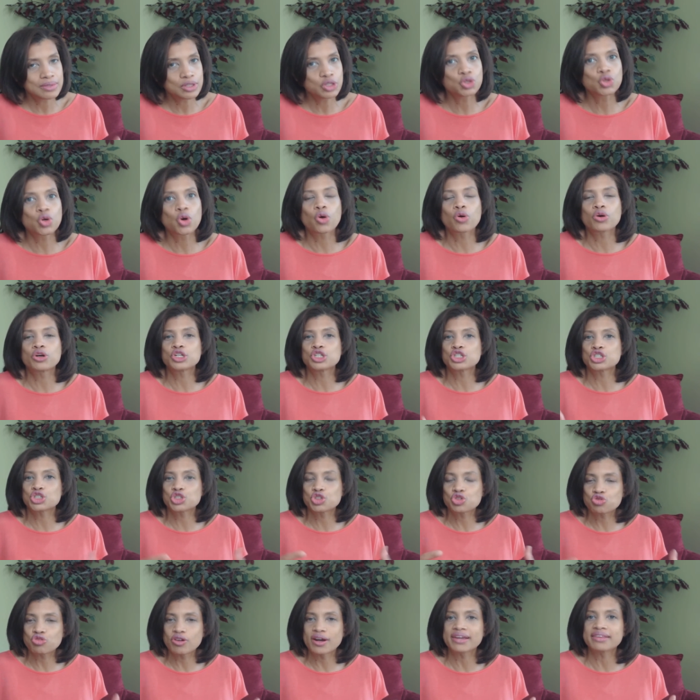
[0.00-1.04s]

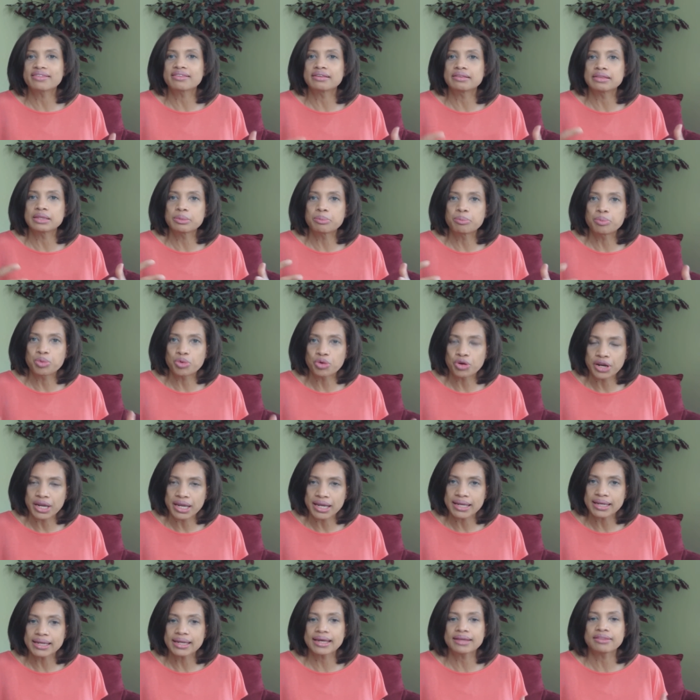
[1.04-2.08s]
nourish, strengthen the
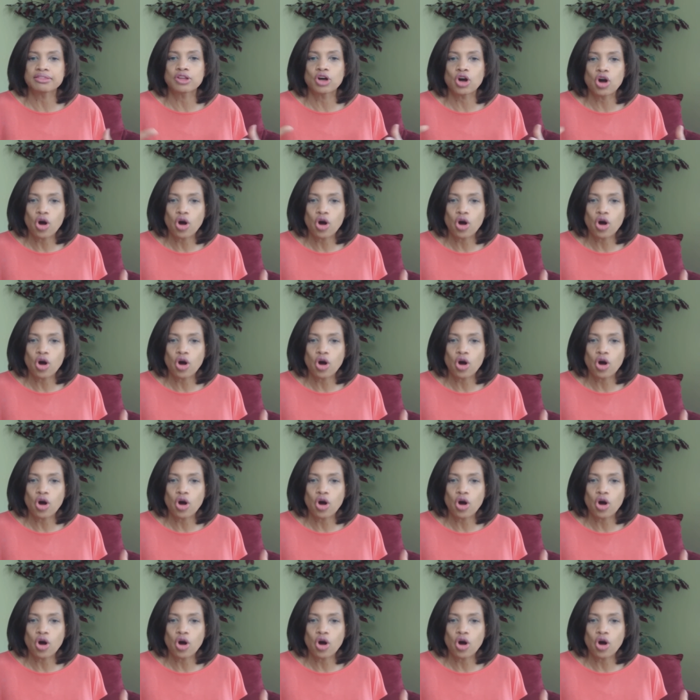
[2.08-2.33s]
brain and